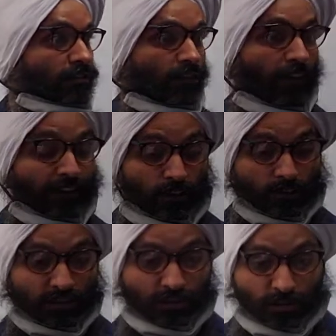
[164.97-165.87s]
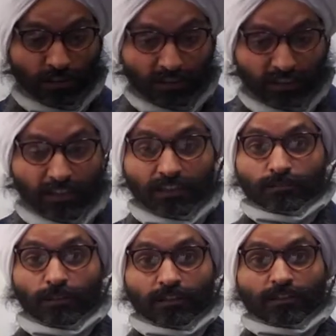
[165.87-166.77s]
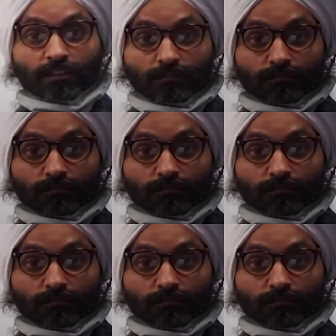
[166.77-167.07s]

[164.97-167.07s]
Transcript: Thank goodness you didn't hit anybody.